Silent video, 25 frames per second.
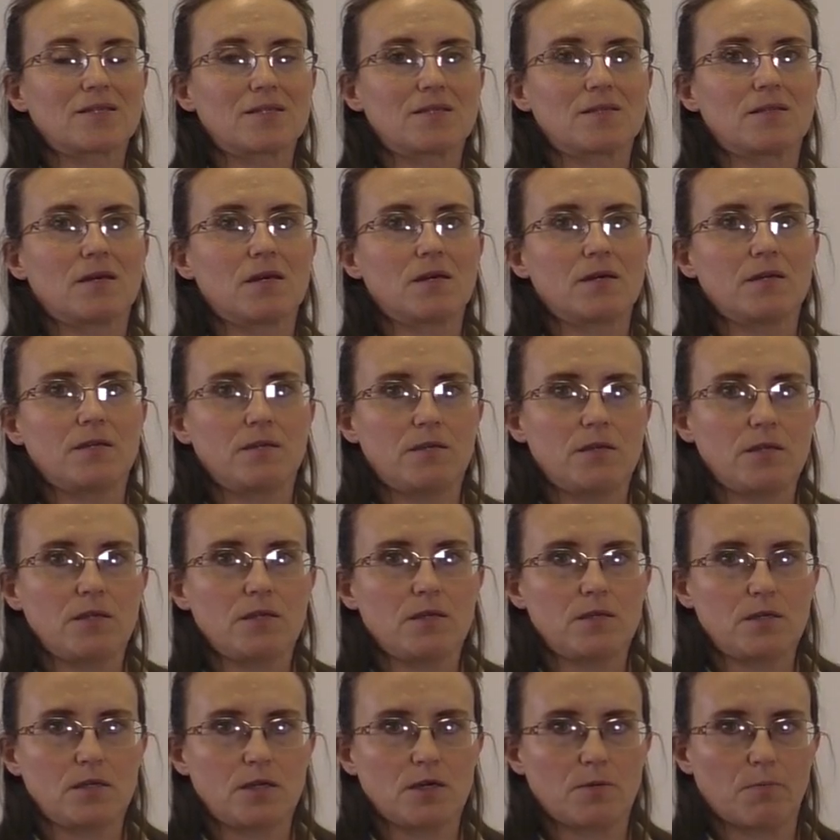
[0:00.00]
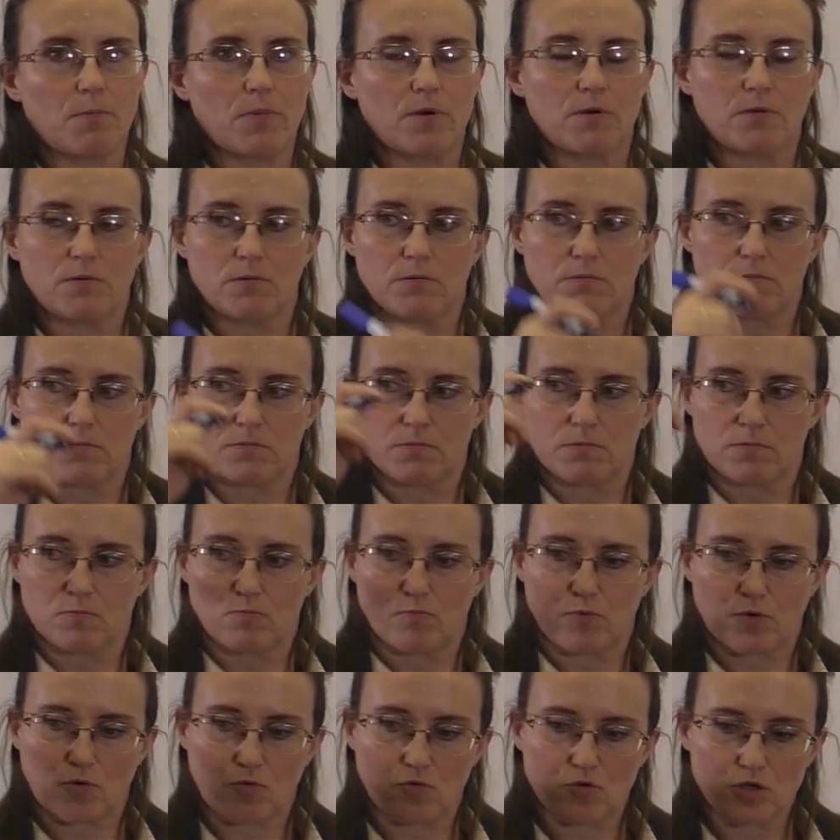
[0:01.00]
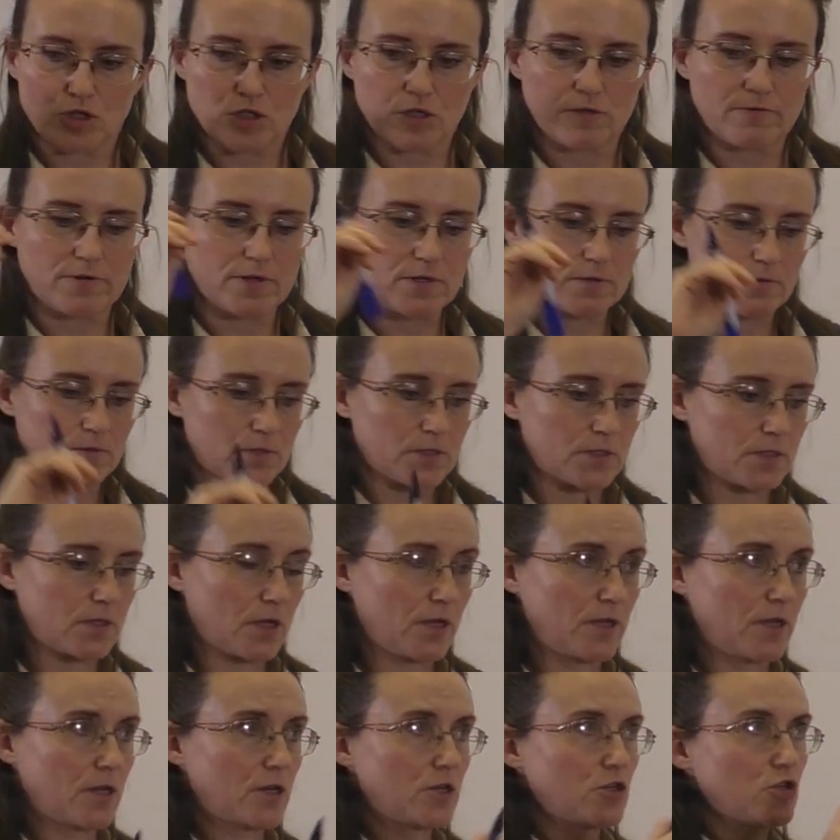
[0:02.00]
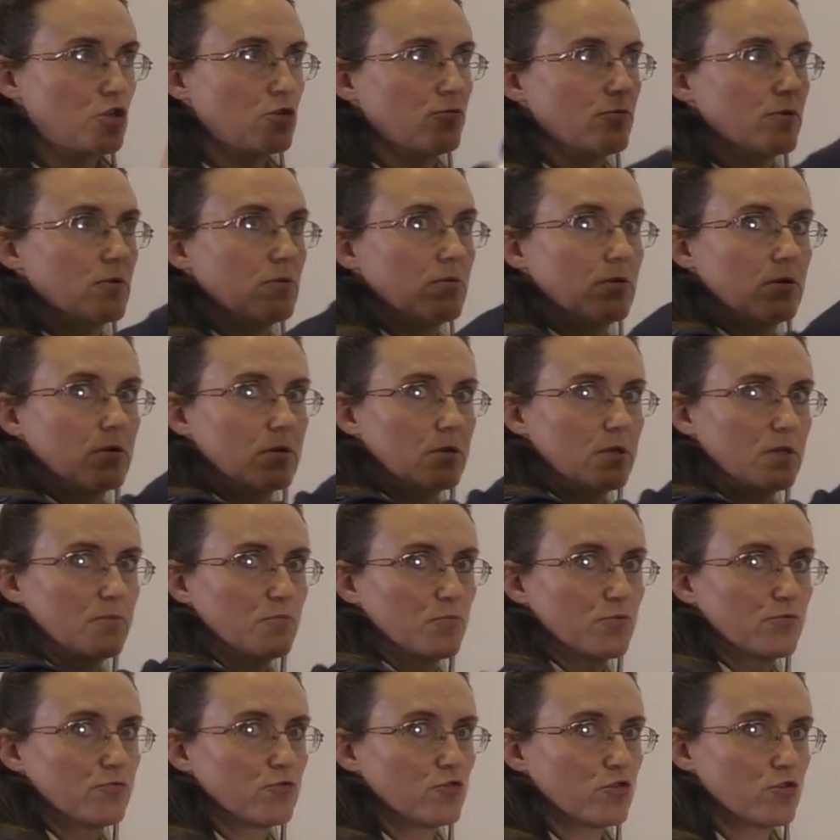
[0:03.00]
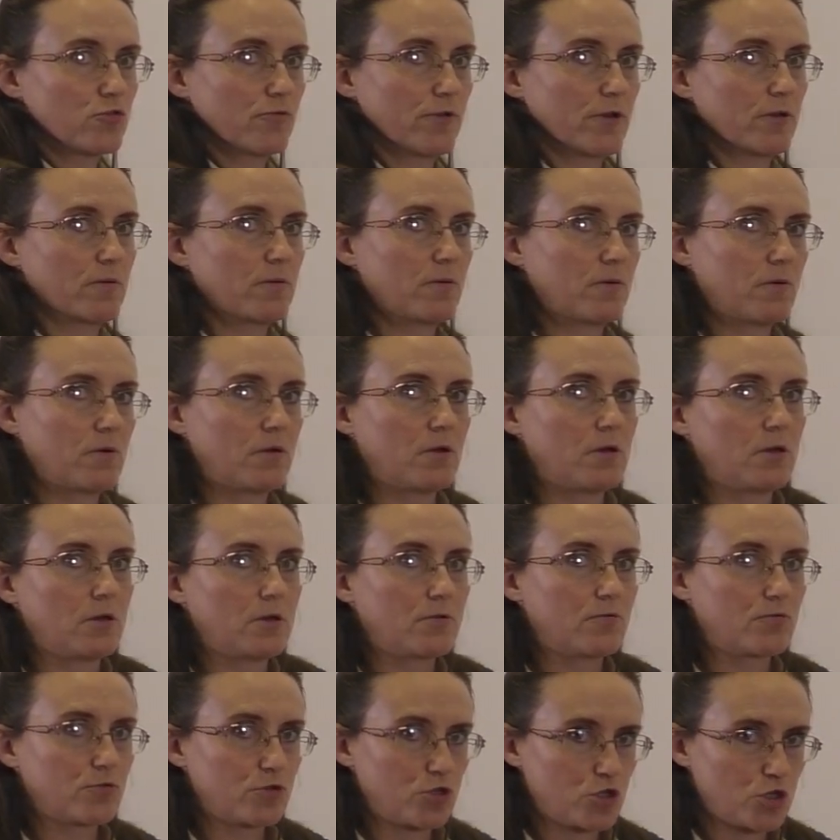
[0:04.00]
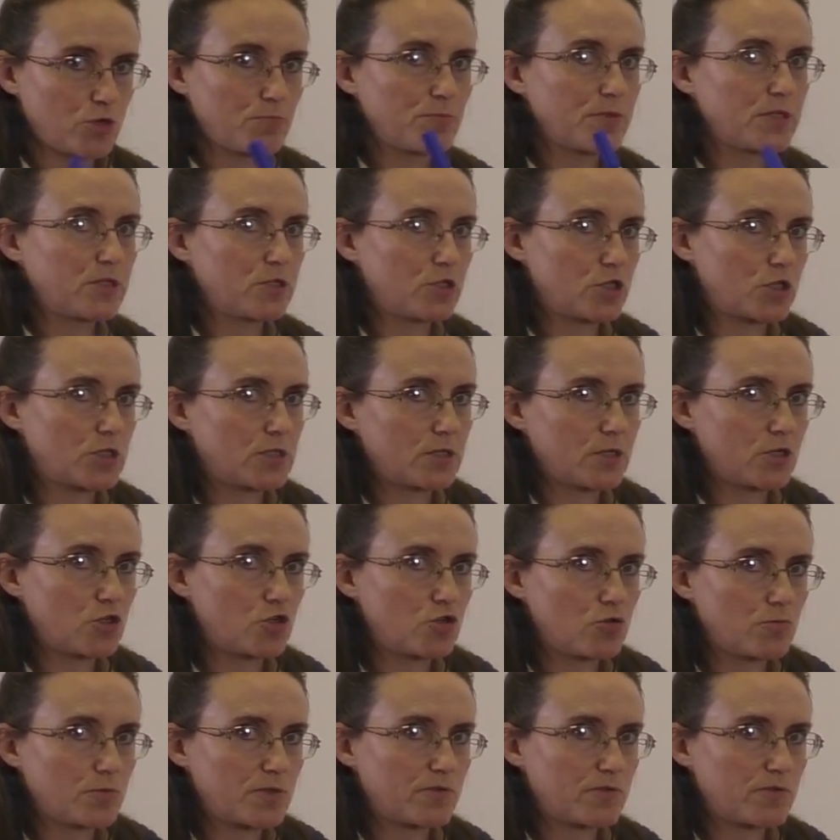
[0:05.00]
but unlikely it will give us happiness. It will hardly give